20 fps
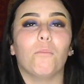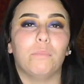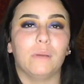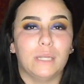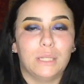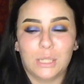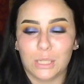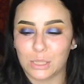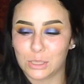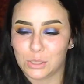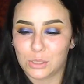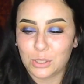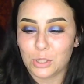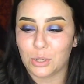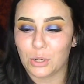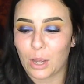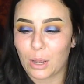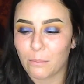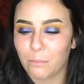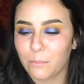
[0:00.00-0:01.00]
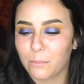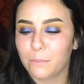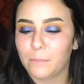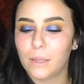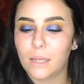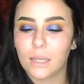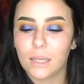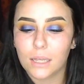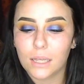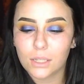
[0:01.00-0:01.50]
beat this shit up.
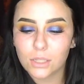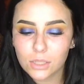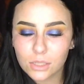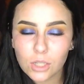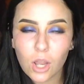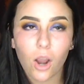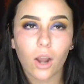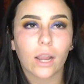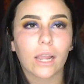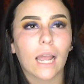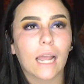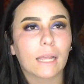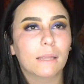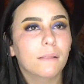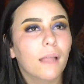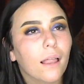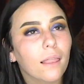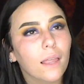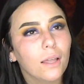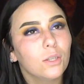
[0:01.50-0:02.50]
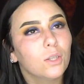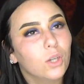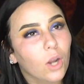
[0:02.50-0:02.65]
Sorry, I'm not allowed to